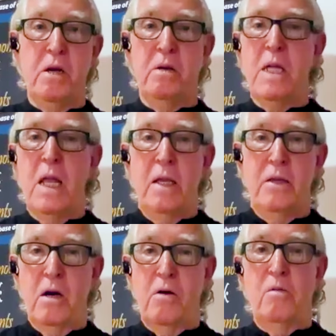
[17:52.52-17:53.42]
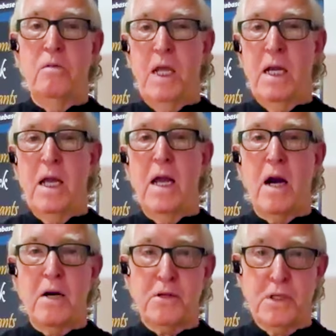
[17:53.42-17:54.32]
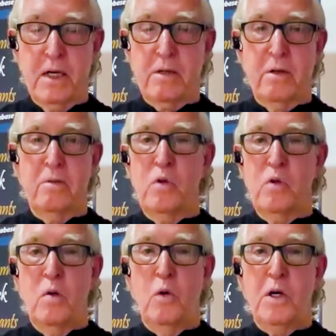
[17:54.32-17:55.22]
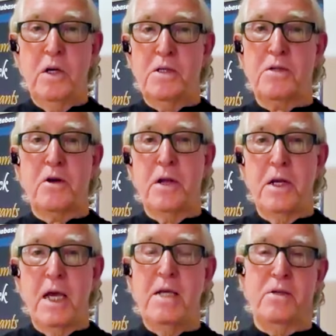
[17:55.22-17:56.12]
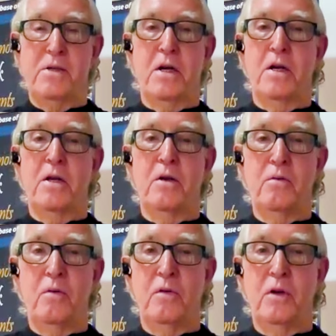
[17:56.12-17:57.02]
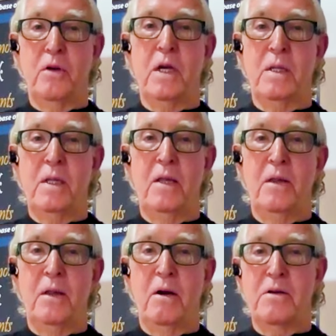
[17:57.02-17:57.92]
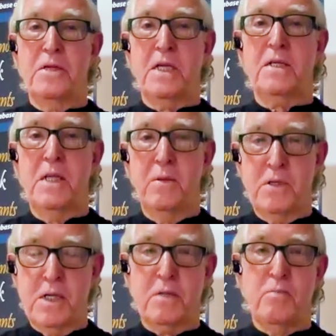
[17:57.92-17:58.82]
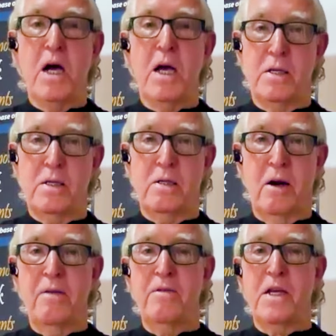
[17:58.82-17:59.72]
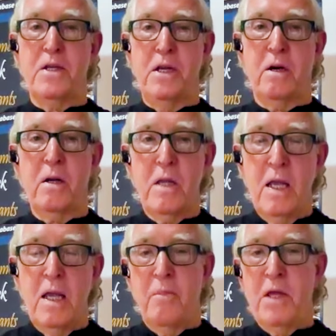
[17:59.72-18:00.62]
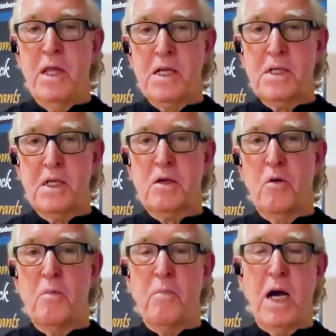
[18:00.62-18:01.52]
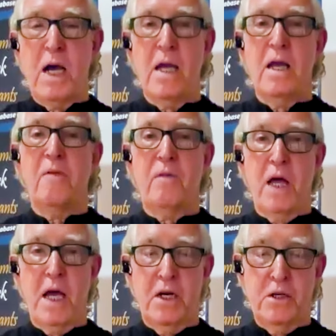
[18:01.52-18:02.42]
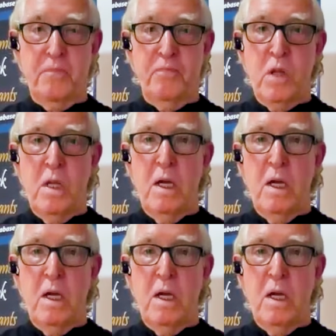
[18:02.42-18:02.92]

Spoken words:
mean, you know, in our sector, what good's 30 days gonna do you? Or 66 months, or even a year? I mean, that's just going by in a flash.